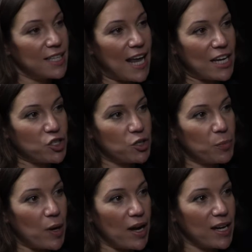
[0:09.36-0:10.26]
Selection
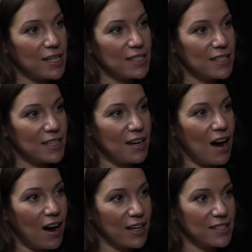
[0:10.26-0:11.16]
bias and
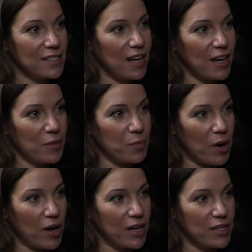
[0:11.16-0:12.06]
hindsight
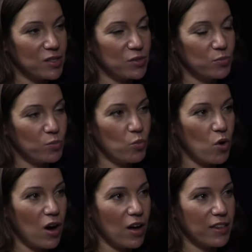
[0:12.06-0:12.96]
bias,
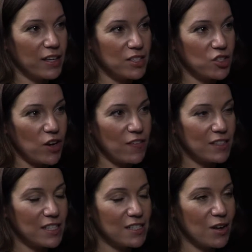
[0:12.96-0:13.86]
what are these? Do you have
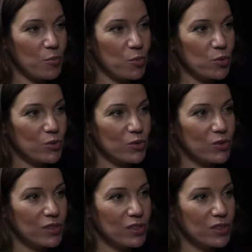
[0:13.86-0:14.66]
any examples?